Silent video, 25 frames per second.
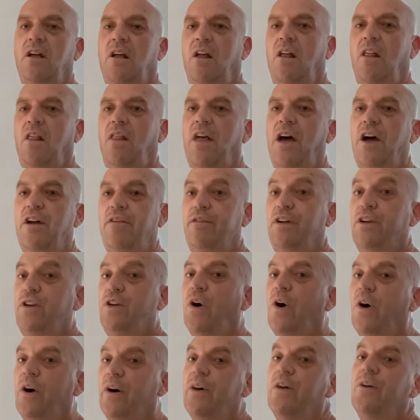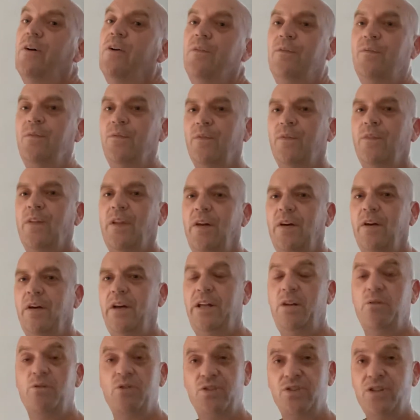that I forgot.
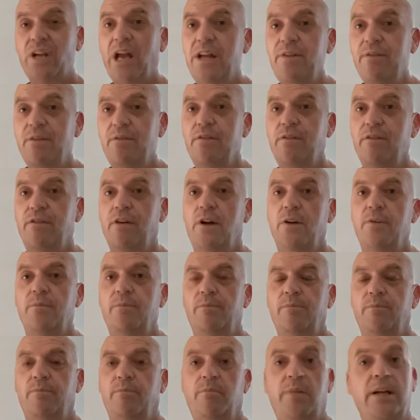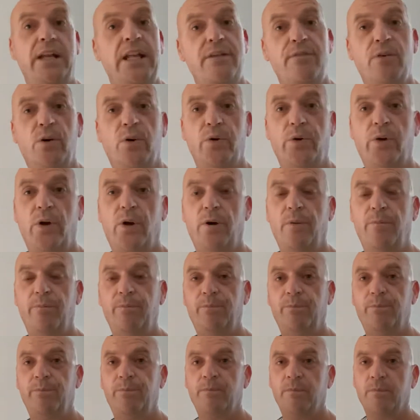And it was shaving foam, believe it or not.
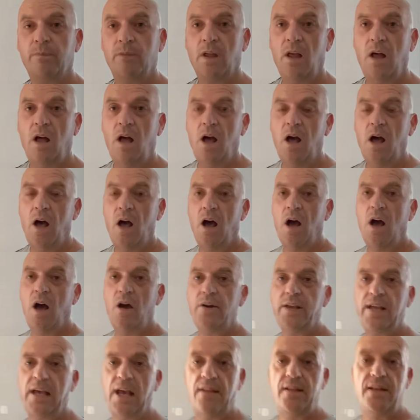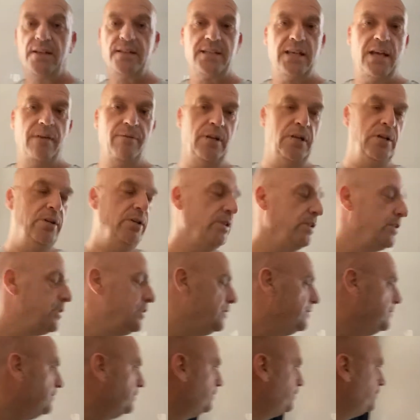Okay, let's have a look
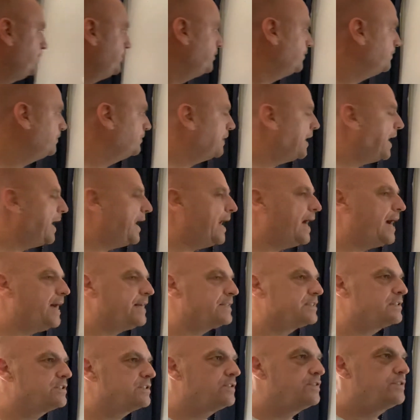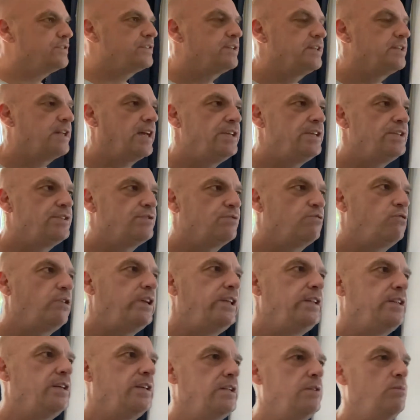at today's
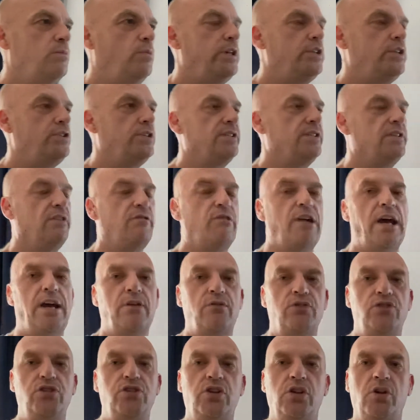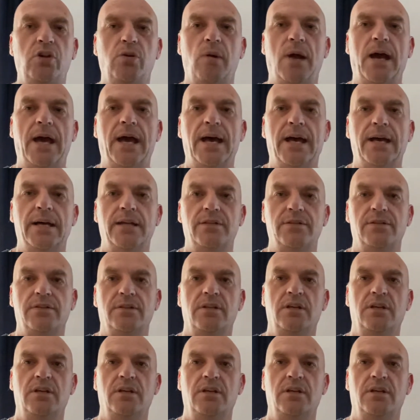reading, which is around you and